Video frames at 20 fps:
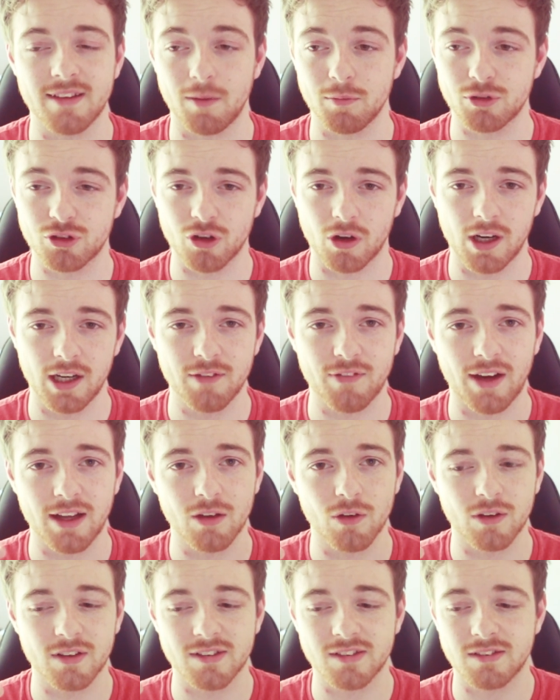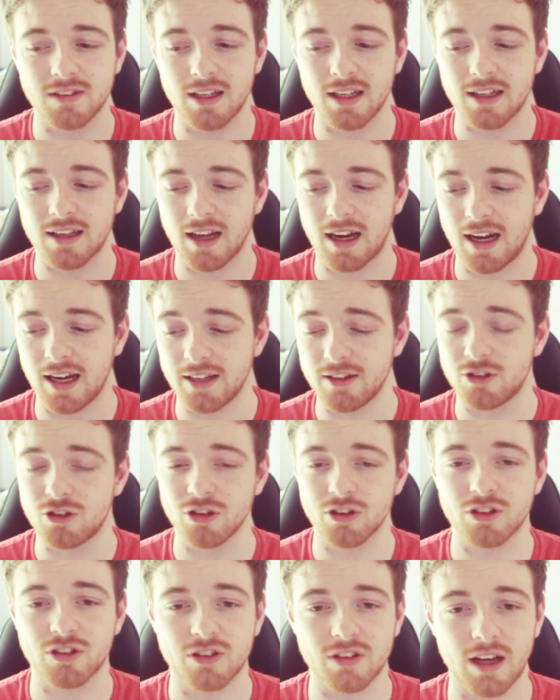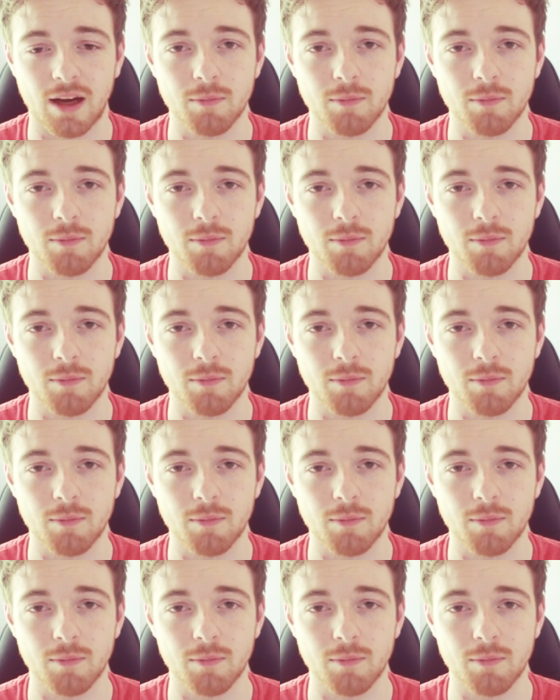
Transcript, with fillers: I'm sorry if I look sick, I just,